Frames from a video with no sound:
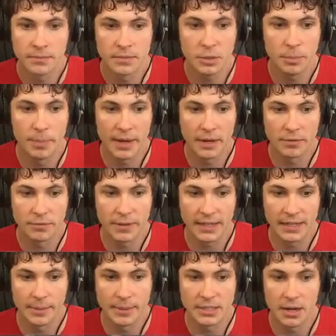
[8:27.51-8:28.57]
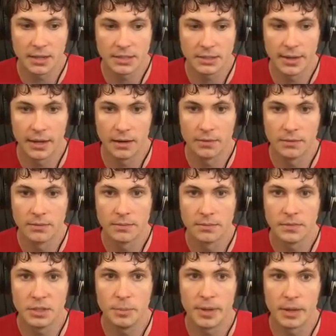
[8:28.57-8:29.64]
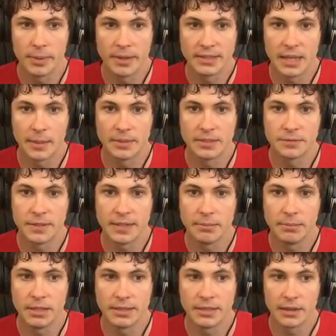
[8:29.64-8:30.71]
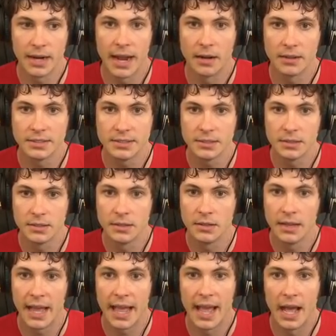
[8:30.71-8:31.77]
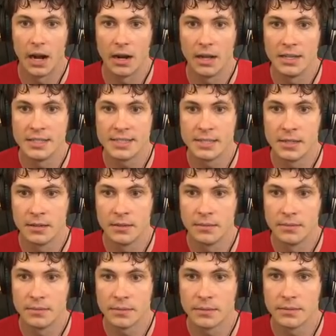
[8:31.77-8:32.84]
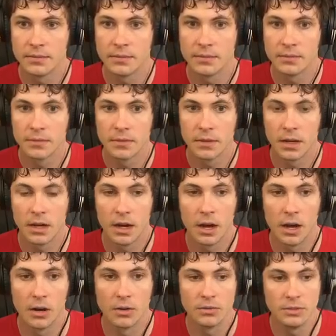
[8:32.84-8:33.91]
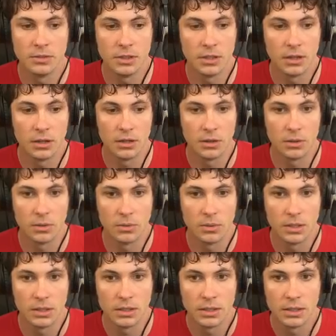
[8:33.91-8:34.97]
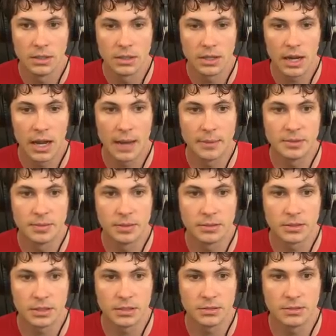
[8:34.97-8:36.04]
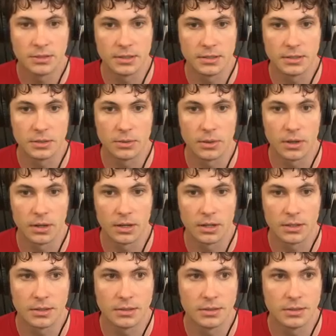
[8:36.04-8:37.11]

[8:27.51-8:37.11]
You better freaking let me talk to you, L. You better be at the top of this freaking building or else. Else. Oh no. I'm supposed to use the door.